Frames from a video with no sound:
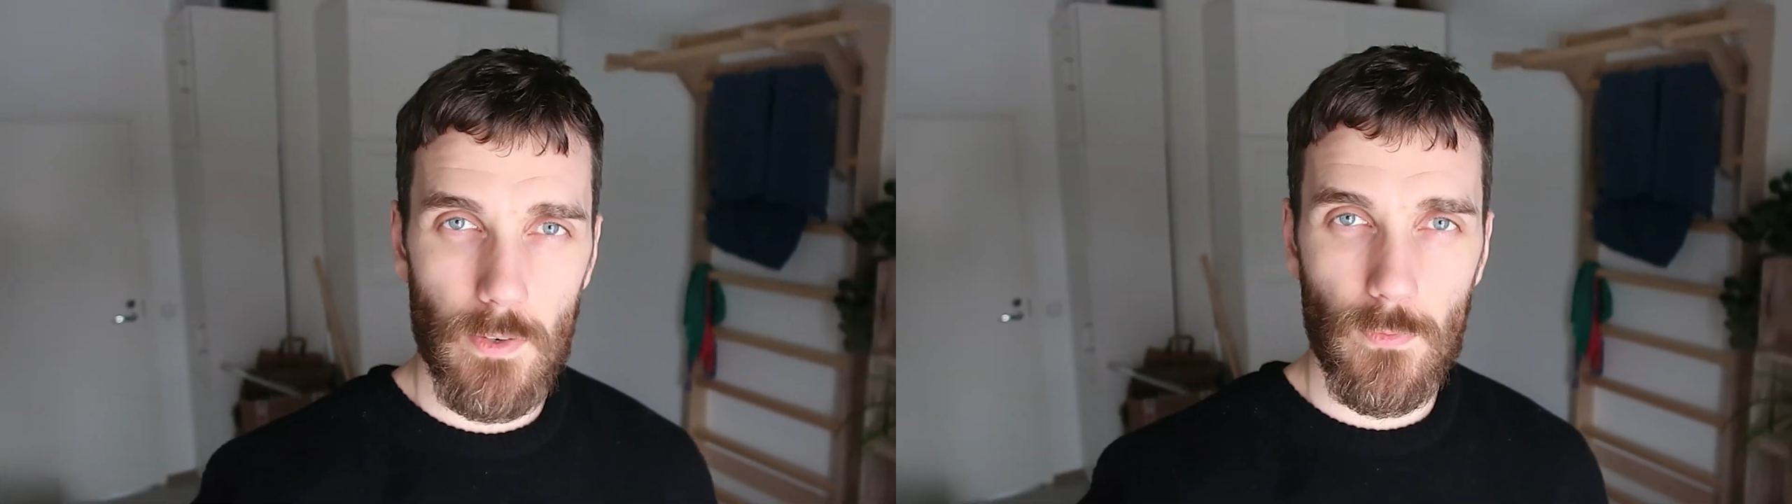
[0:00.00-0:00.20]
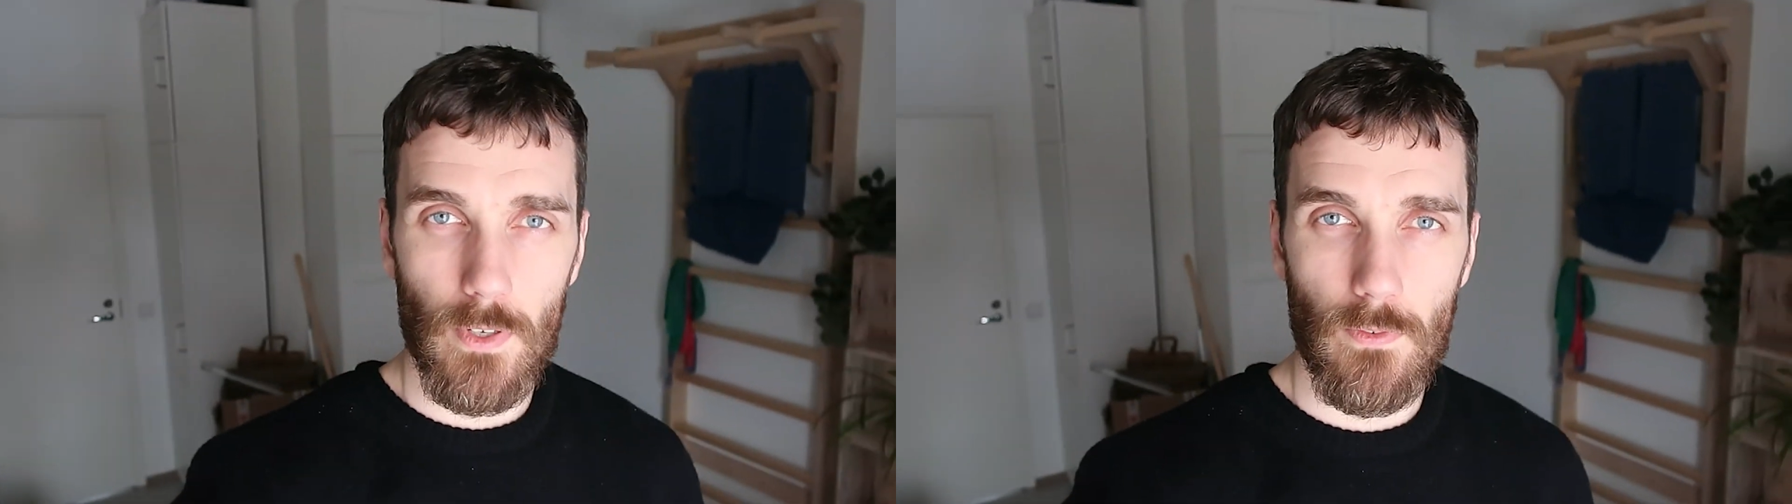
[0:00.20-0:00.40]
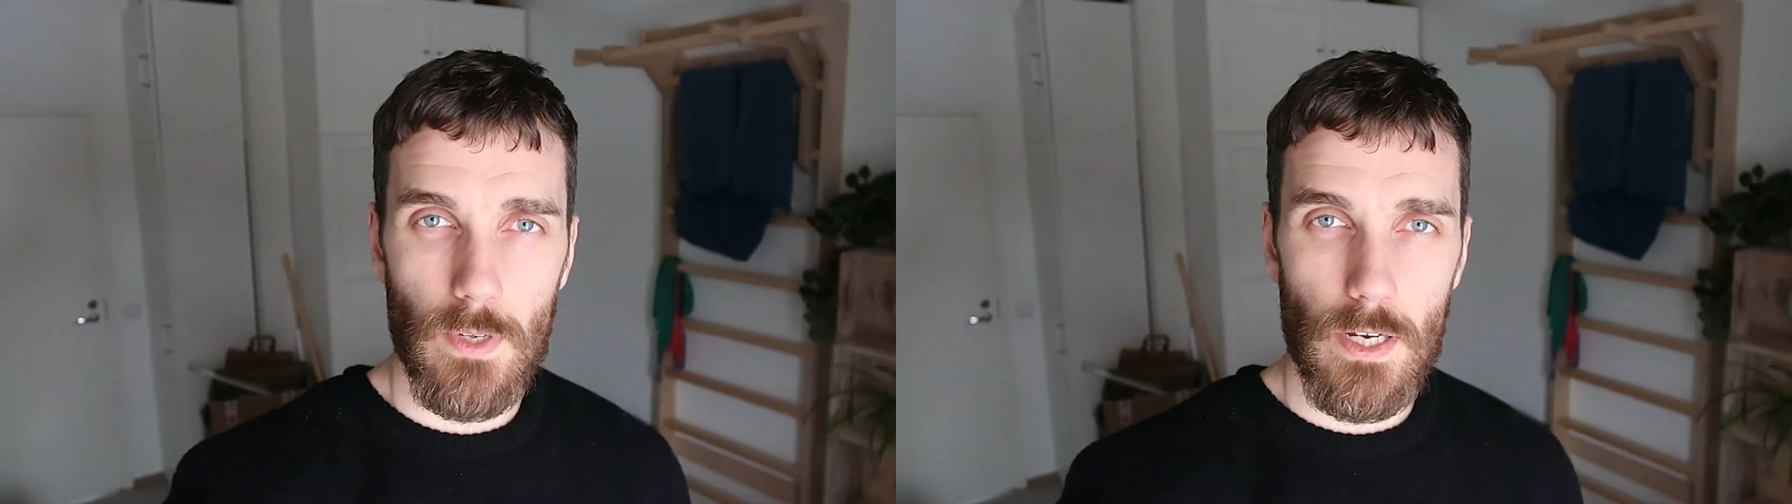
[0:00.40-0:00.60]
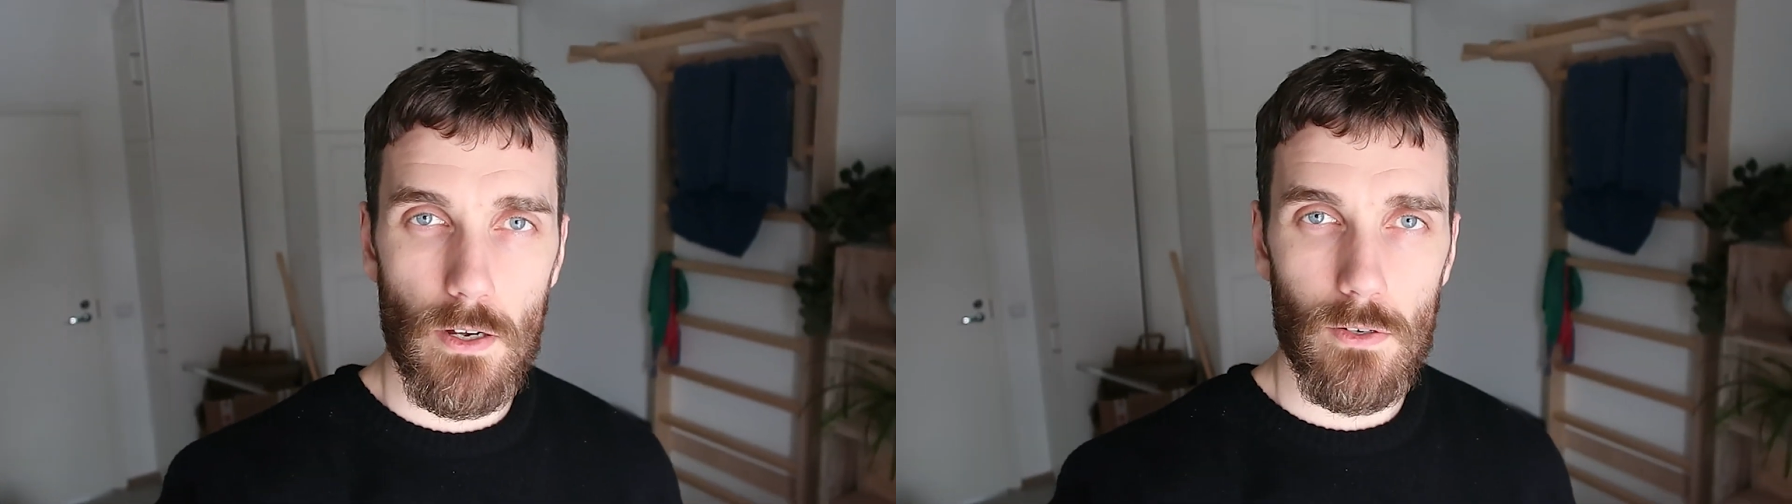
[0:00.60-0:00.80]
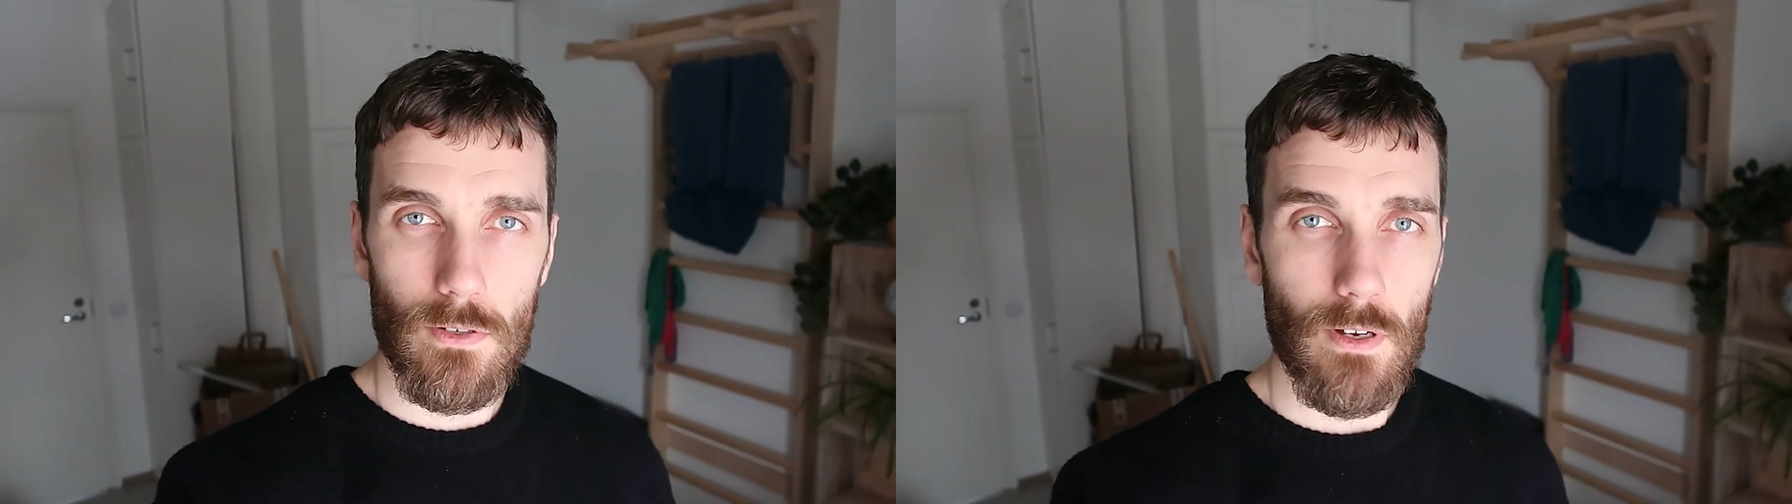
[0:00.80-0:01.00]
different
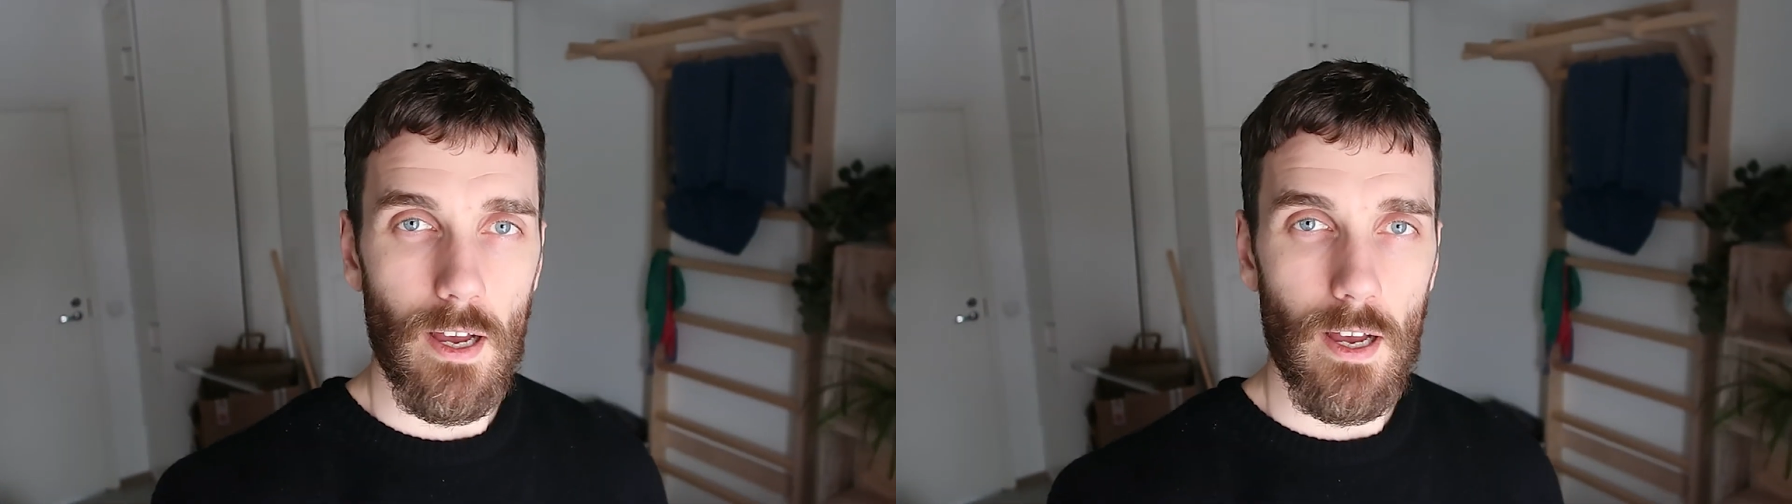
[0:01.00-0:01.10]
video.